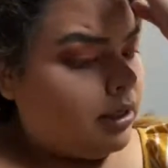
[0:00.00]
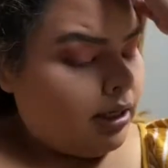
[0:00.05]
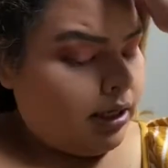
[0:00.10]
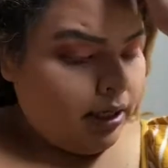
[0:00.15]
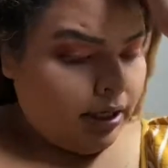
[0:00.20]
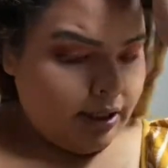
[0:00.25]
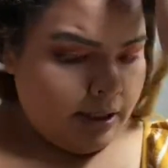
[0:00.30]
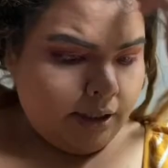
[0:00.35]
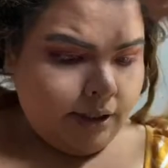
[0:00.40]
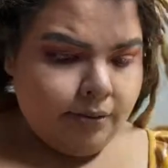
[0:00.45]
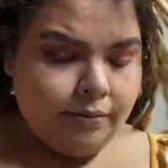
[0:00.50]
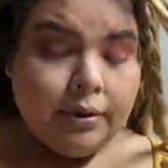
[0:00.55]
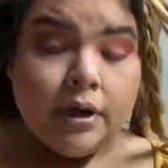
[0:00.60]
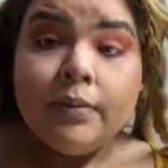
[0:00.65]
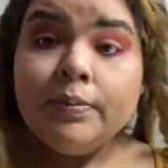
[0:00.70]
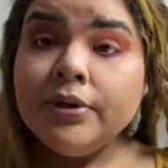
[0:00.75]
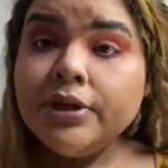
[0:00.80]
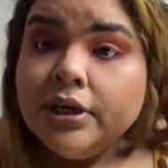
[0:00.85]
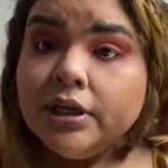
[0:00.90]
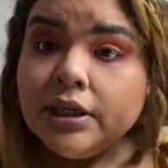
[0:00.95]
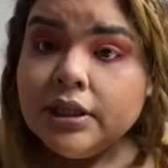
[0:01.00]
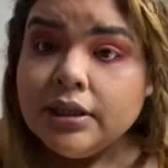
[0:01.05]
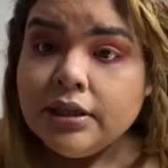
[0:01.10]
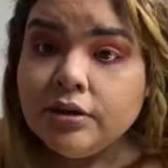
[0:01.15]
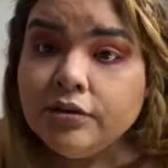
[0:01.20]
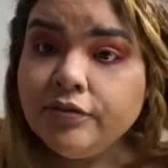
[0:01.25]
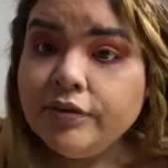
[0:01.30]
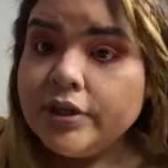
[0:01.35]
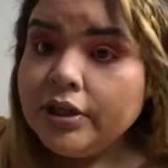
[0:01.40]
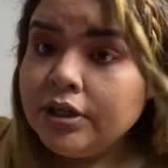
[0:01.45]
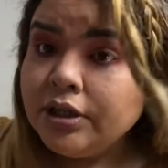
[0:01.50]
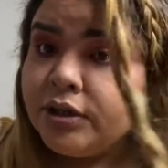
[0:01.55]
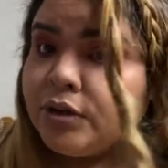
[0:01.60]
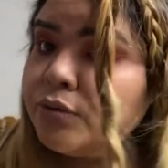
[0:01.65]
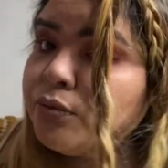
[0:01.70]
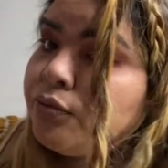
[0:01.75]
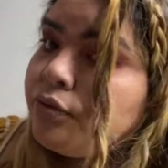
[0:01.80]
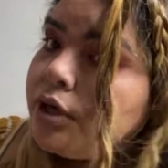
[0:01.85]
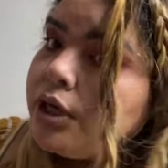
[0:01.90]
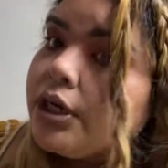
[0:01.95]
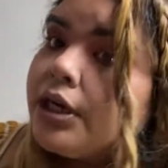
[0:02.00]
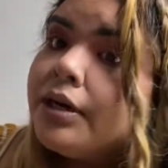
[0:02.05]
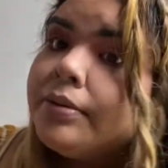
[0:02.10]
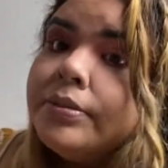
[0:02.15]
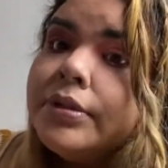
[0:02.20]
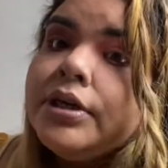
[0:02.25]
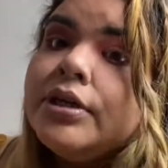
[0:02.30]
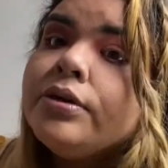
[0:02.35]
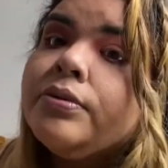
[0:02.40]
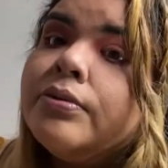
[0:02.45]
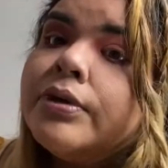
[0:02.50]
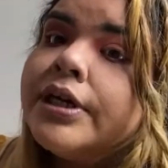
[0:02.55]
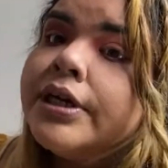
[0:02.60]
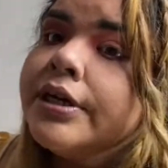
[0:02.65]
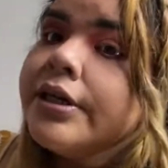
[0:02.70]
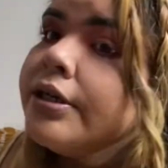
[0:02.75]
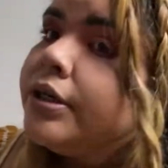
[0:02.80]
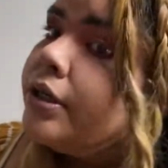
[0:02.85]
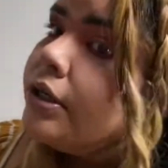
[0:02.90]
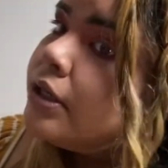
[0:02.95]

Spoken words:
I'll put in a little video of what I'm going to wear.